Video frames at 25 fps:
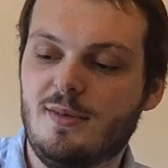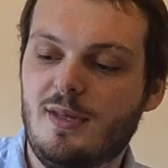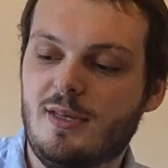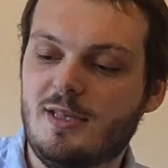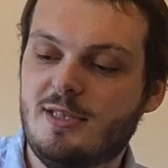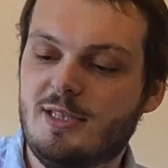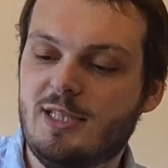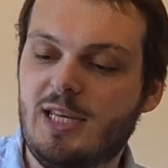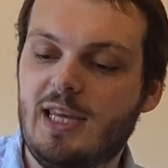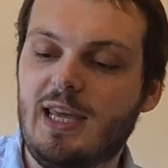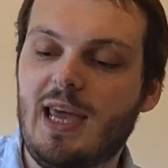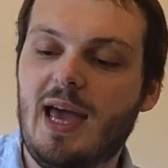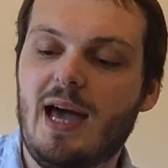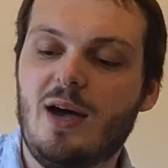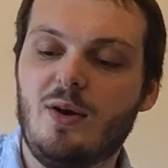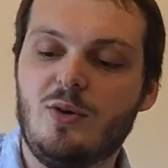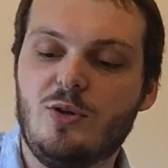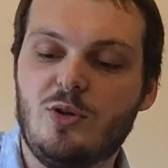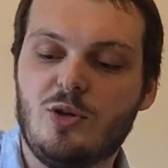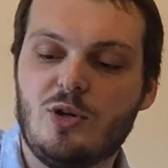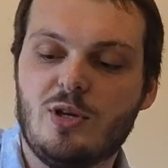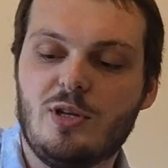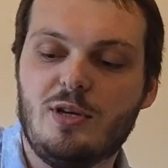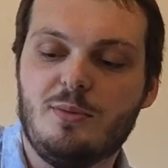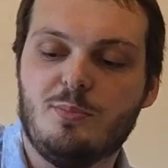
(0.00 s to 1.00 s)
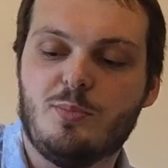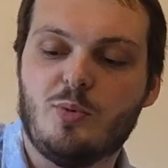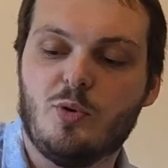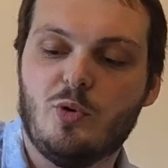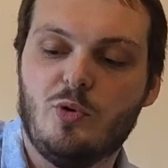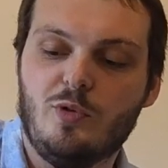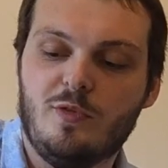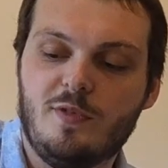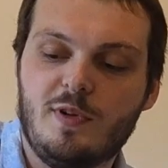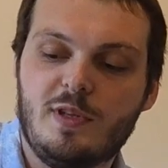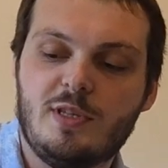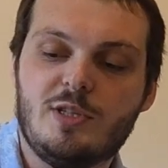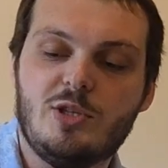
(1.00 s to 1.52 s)
see how you can
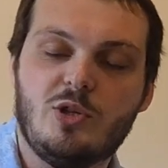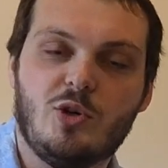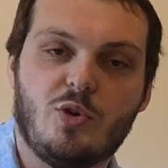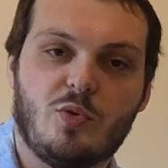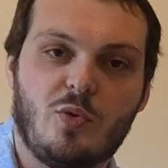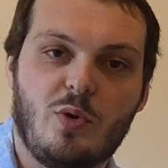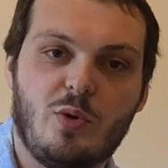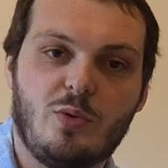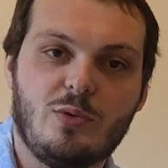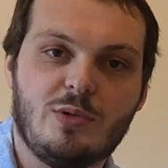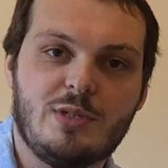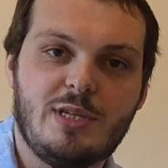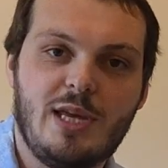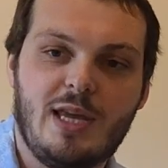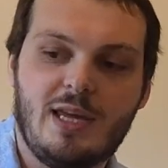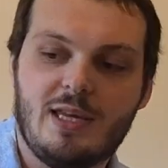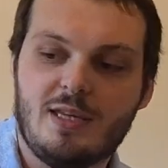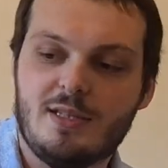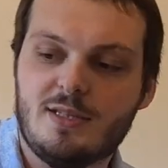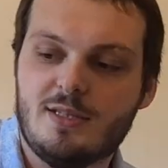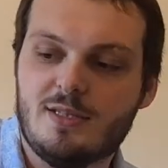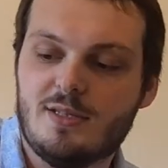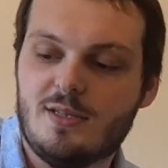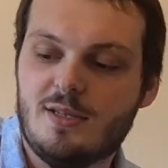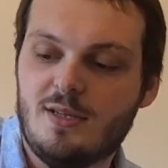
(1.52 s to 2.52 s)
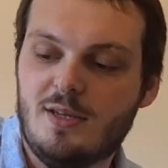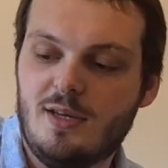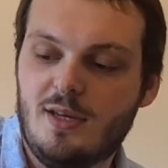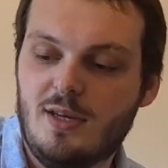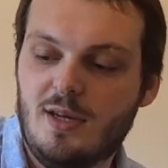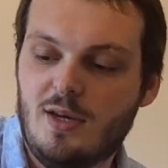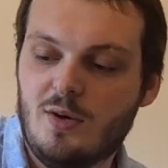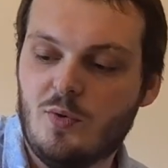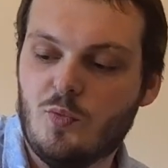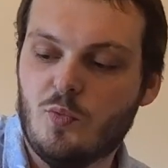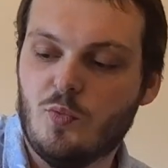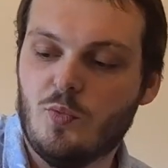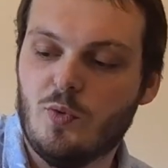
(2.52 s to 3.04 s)
improve it to your own taste,
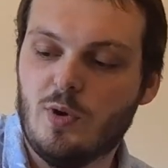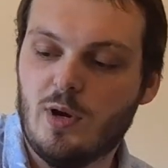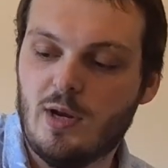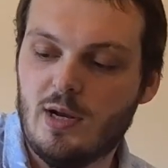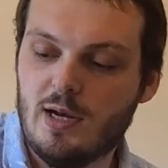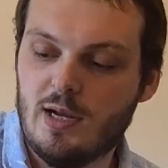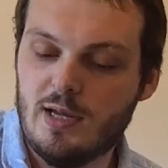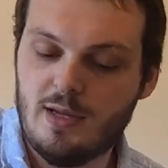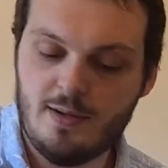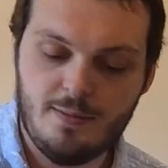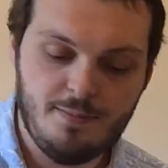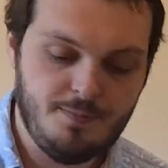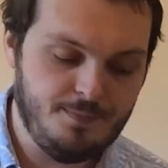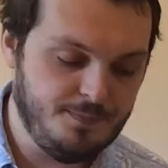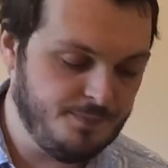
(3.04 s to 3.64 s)
really.